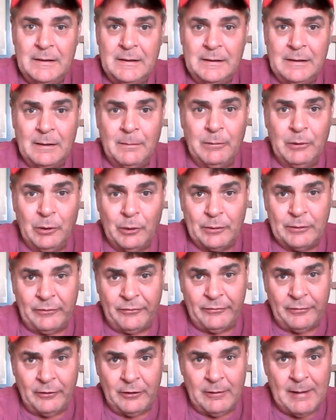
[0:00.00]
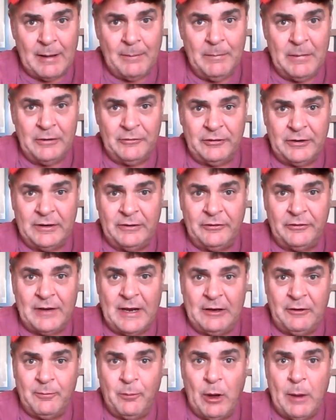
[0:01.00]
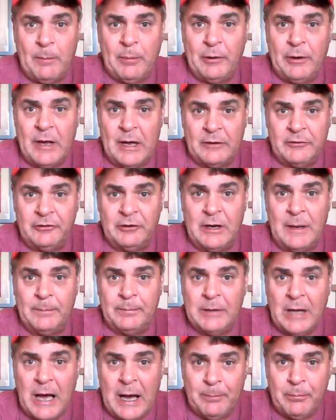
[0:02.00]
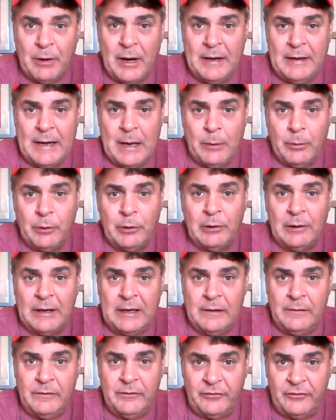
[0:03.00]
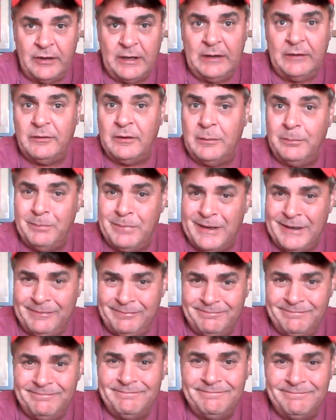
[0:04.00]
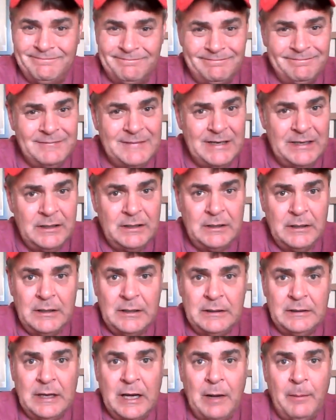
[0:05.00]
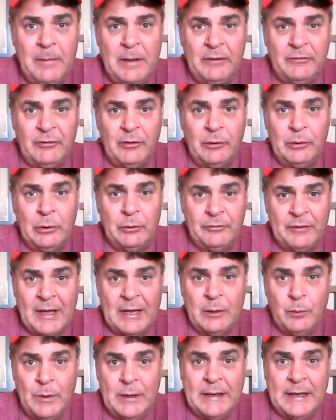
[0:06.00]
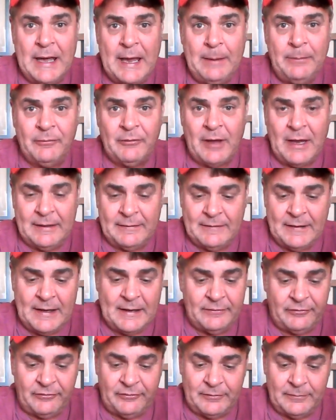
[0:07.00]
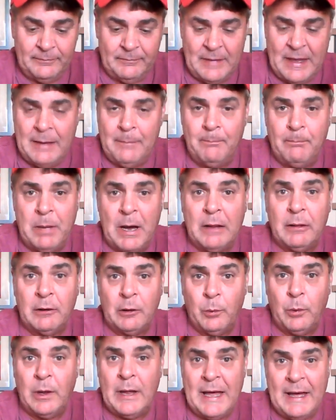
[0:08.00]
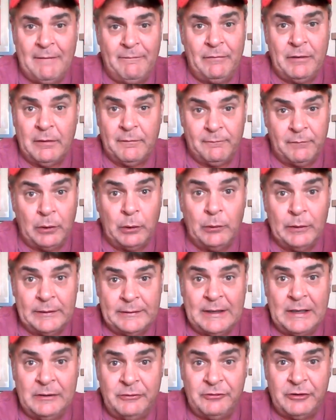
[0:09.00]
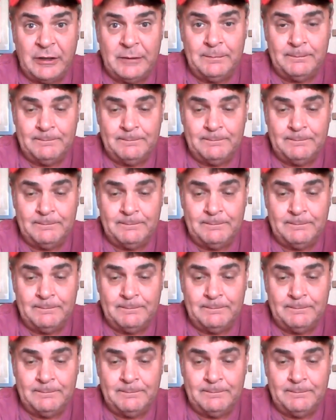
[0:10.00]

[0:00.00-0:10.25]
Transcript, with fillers: I'm a little concerned about Michigan State's point production up top right now early in the season, but Tom Izzo knows how to win games like this, and Butler will have their full attention.